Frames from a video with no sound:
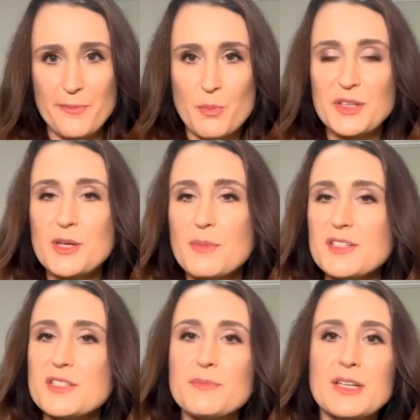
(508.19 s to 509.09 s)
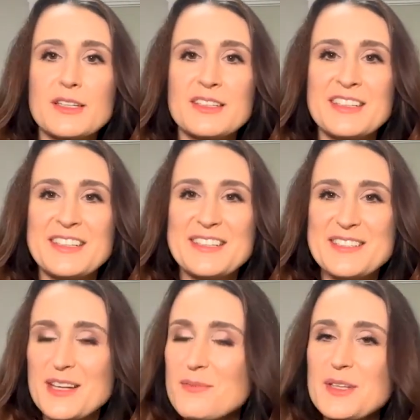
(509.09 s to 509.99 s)
But there must have been
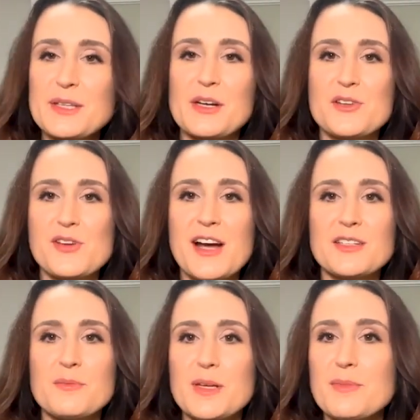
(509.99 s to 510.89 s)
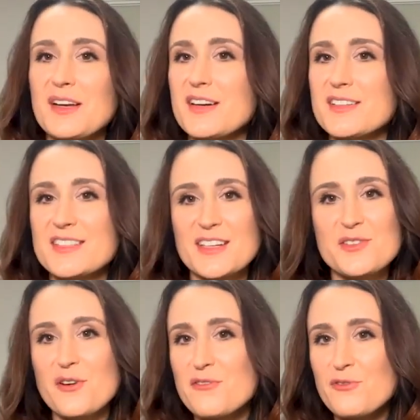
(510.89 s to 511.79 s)
something that attracted me because I
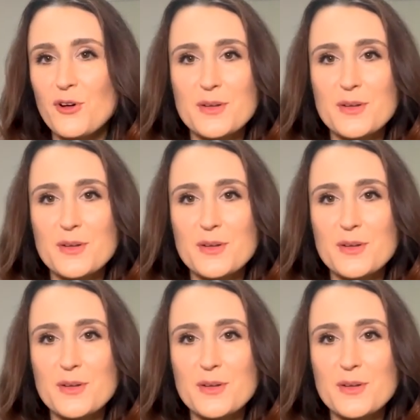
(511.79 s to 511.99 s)
drove 40